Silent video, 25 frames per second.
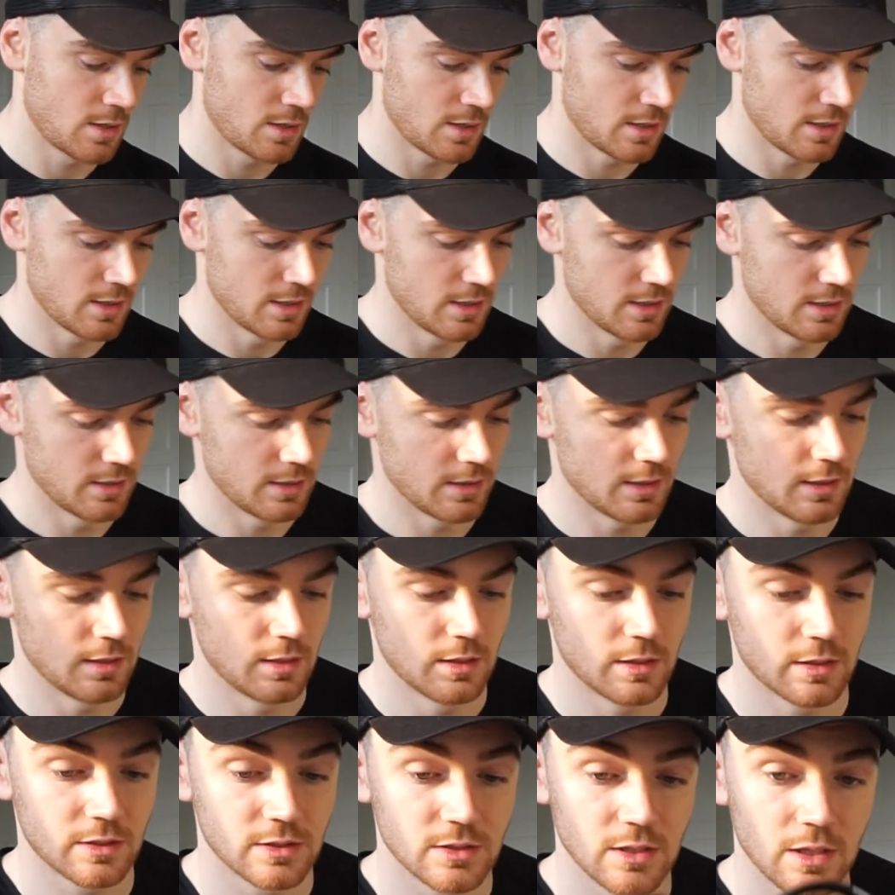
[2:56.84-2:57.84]
And it
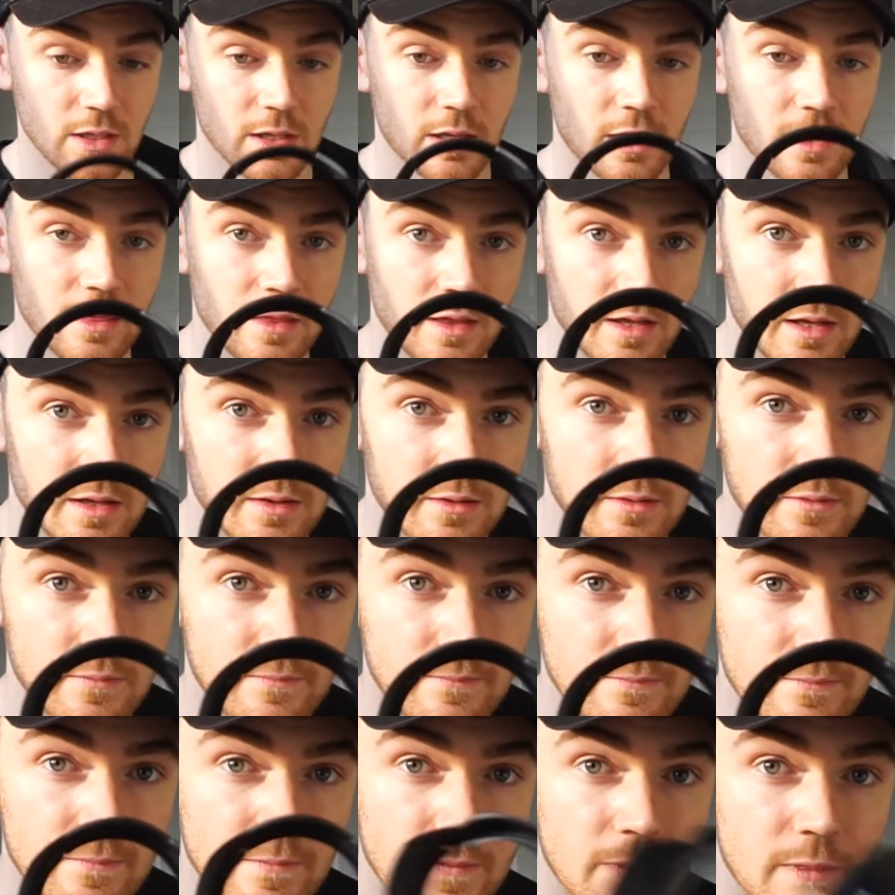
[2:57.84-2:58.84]
looks like that.
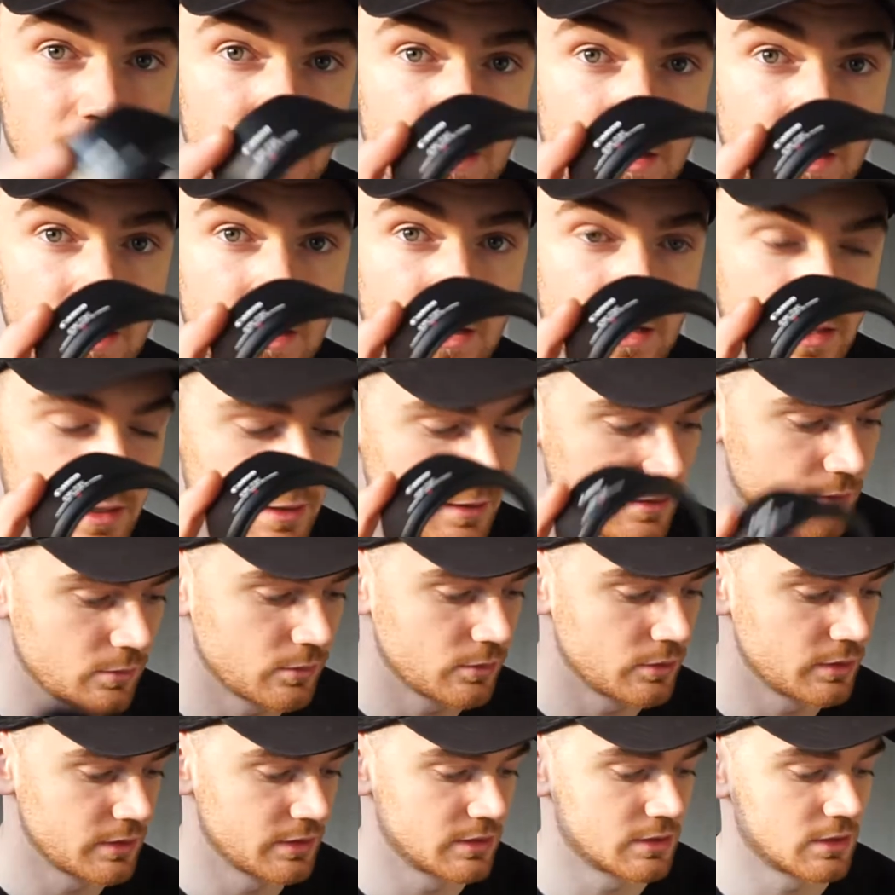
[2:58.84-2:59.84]
And
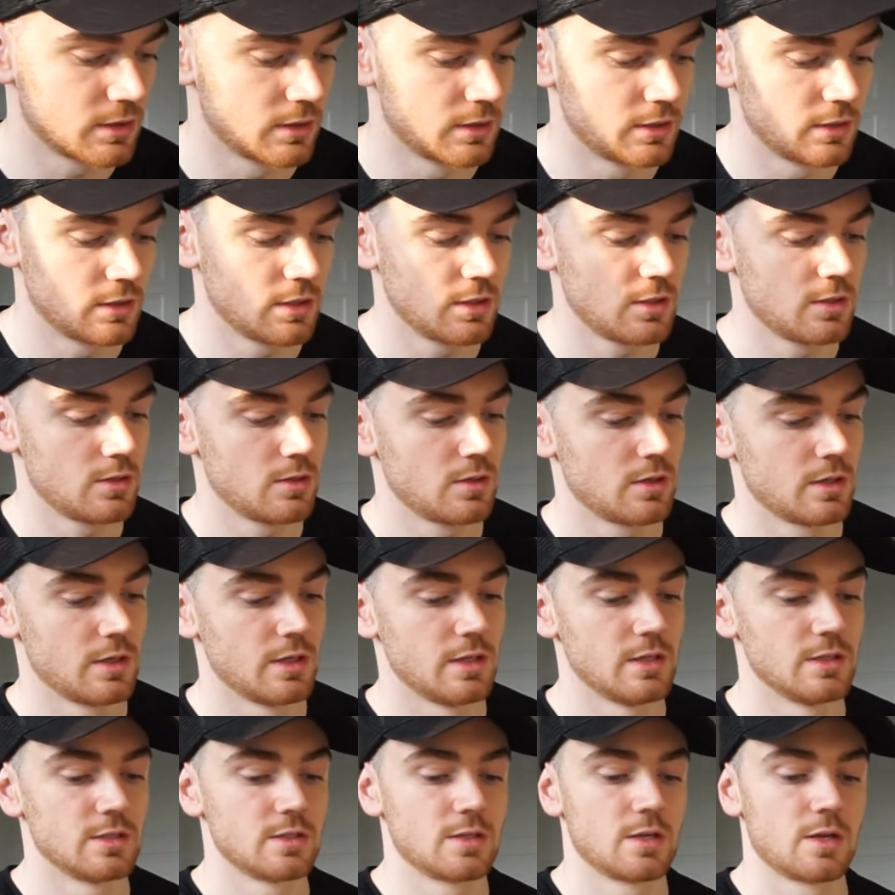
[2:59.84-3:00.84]
what it's going to do
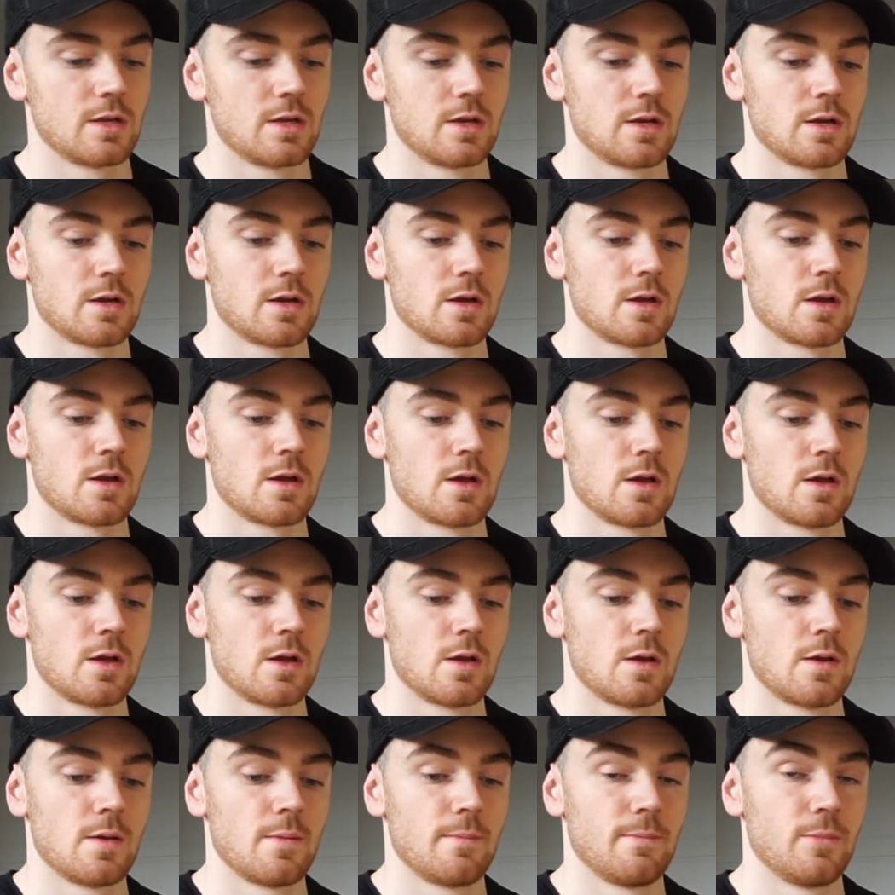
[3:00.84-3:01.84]
is
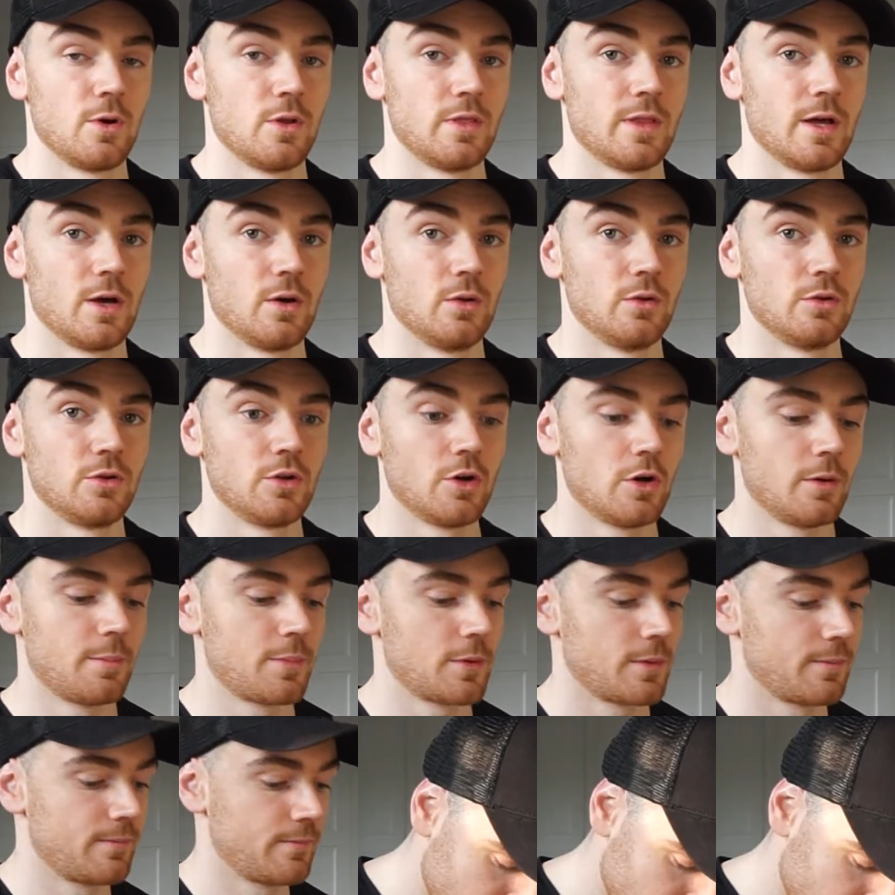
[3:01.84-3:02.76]
put that on top